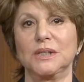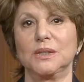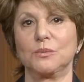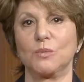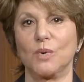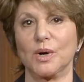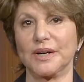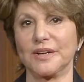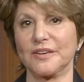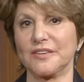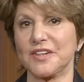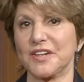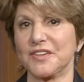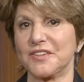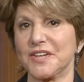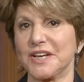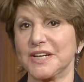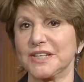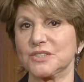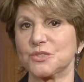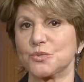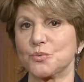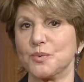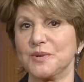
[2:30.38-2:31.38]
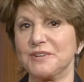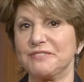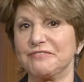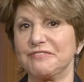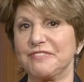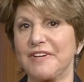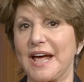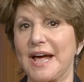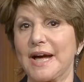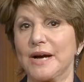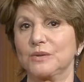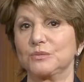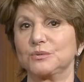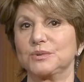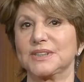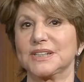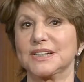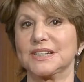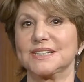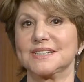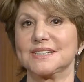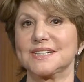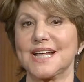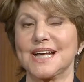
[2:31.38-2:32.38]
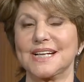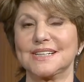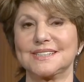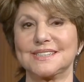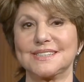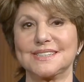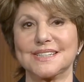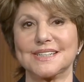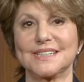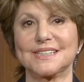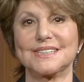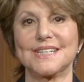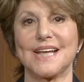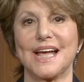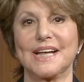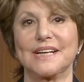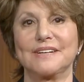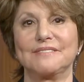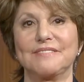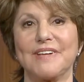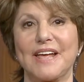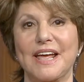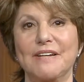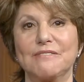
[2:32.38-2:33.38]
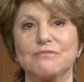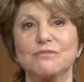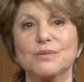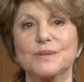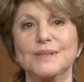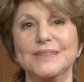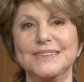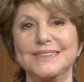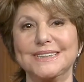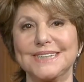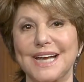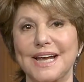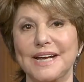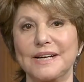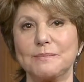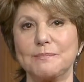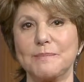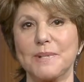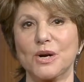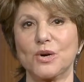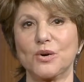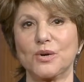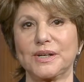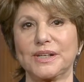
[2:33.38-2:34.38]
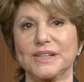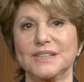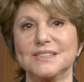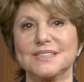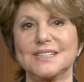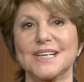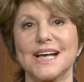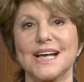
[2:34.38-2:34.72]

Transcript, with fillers: One of the things we found is that six out of every 10 Americans